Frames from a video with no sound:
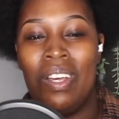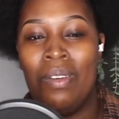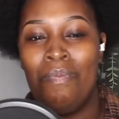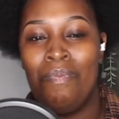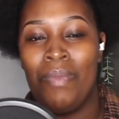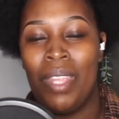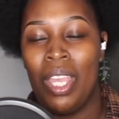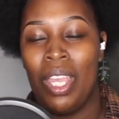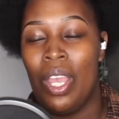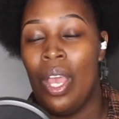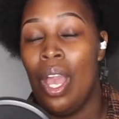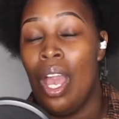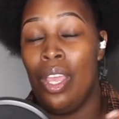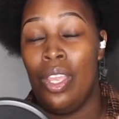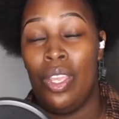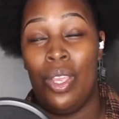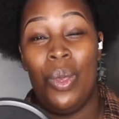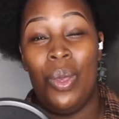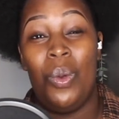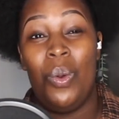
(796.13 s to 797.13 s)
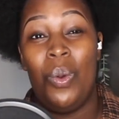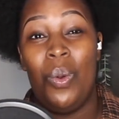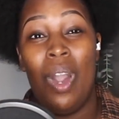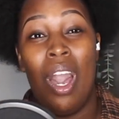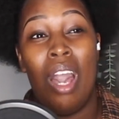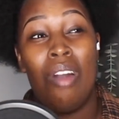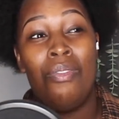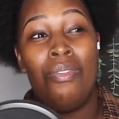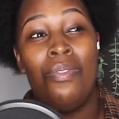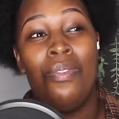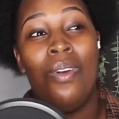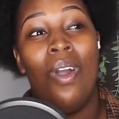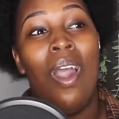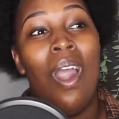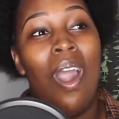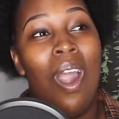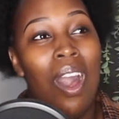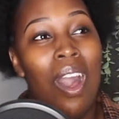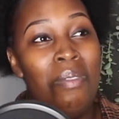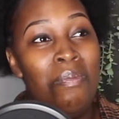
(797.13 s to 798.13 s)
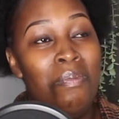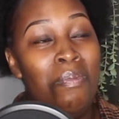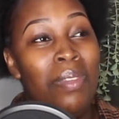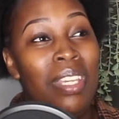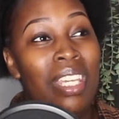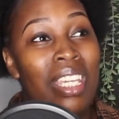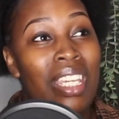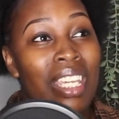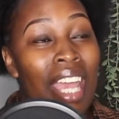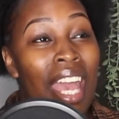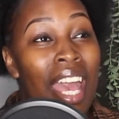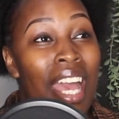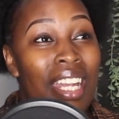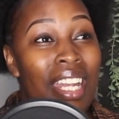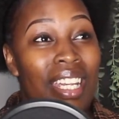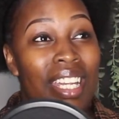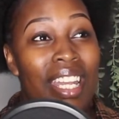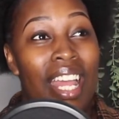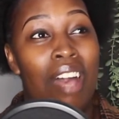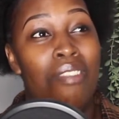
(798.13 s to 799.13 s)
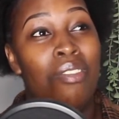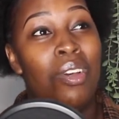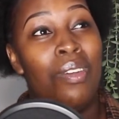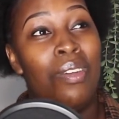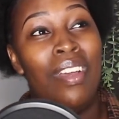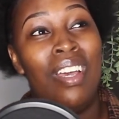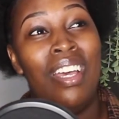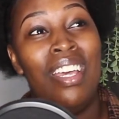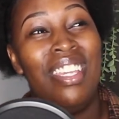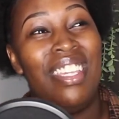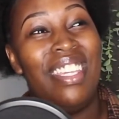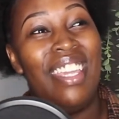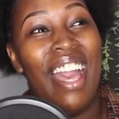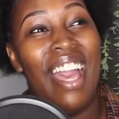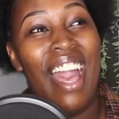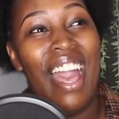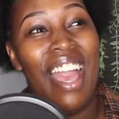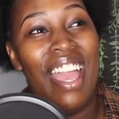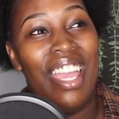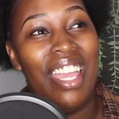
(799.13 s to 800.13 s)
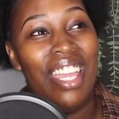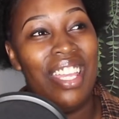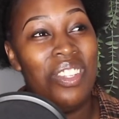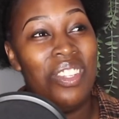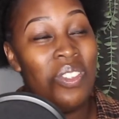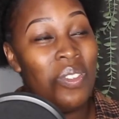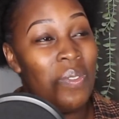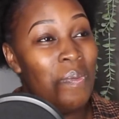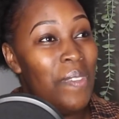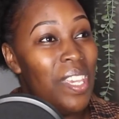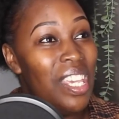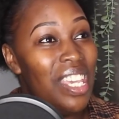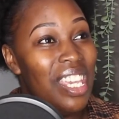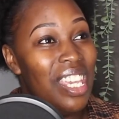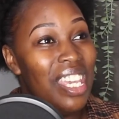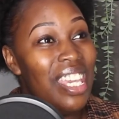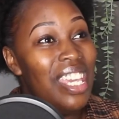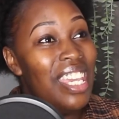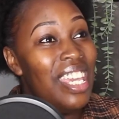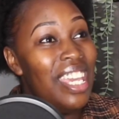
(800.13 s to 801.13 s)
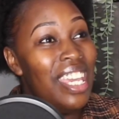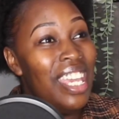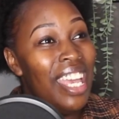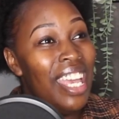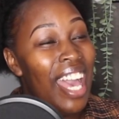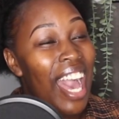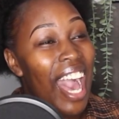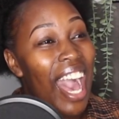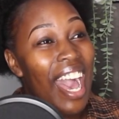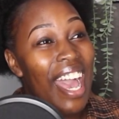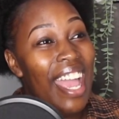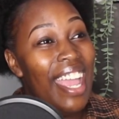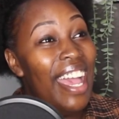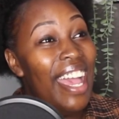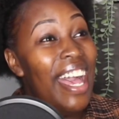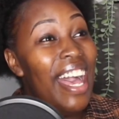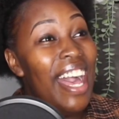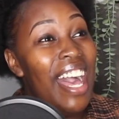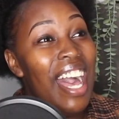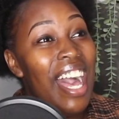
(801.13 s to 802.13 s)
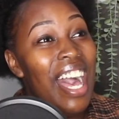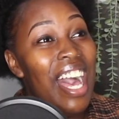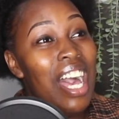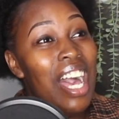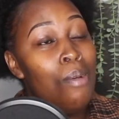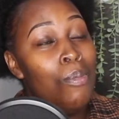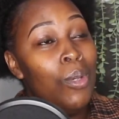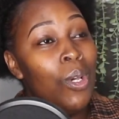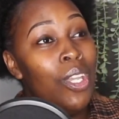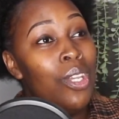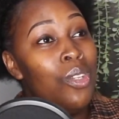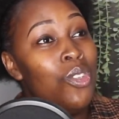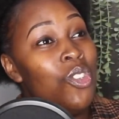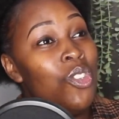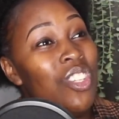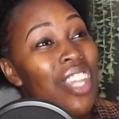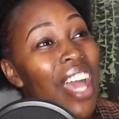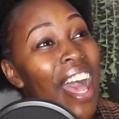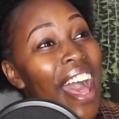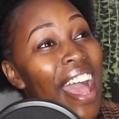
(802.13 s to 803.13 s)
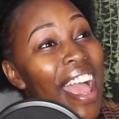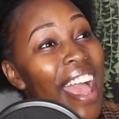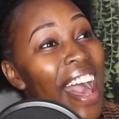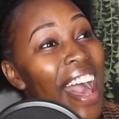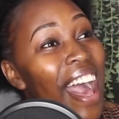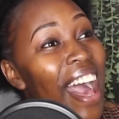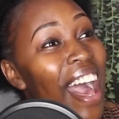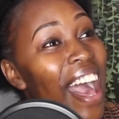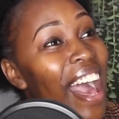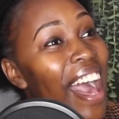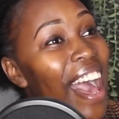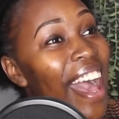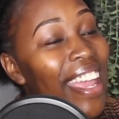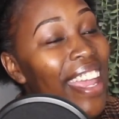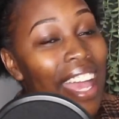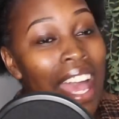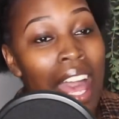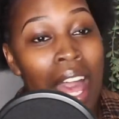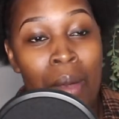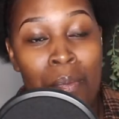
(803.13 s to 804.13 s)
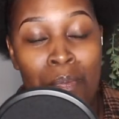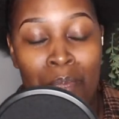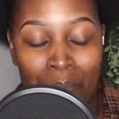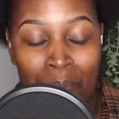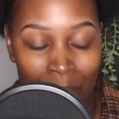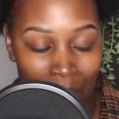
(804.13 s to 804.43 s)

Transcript: am. You are for me, never against me. I am who you say I am.